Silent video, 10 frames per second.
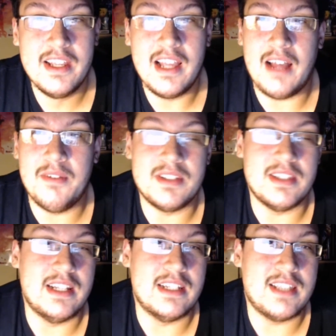
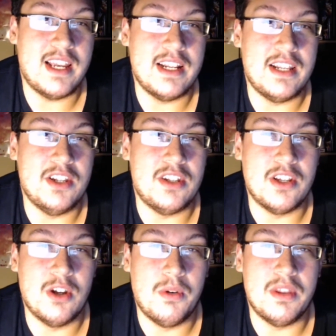Obviously, they decided to
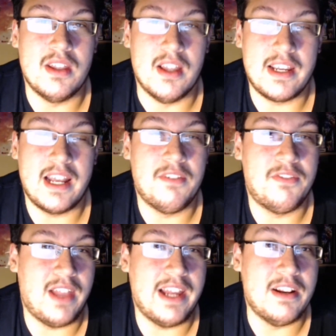go with the kind of
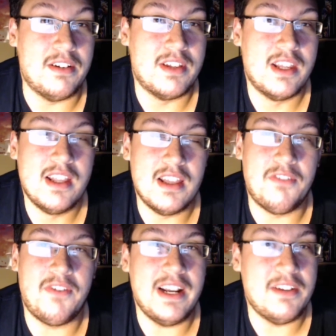flight and the
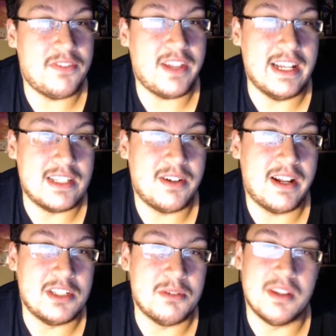fight and flight
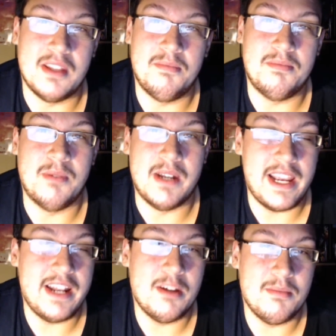strategy, where they would
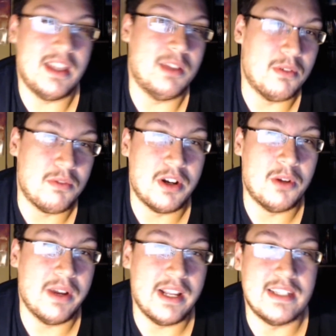hit him, then they would run
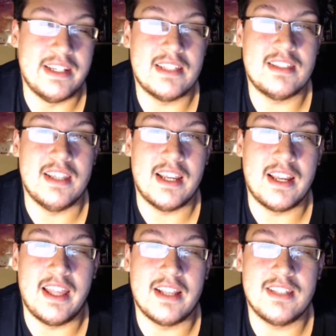away to get to the
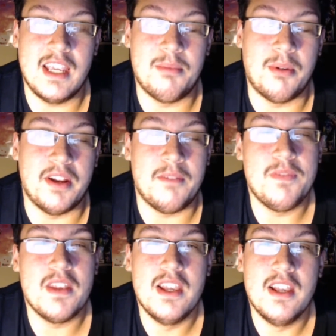escape point.
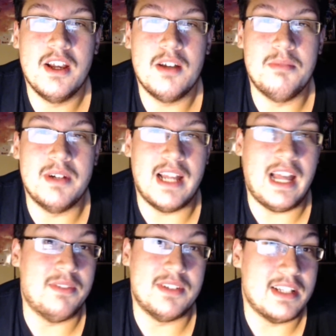But
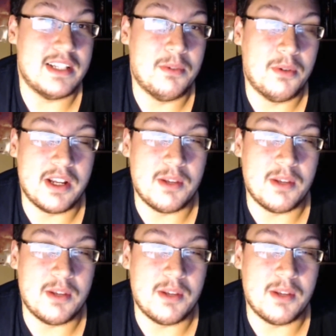obviously, that didn't work.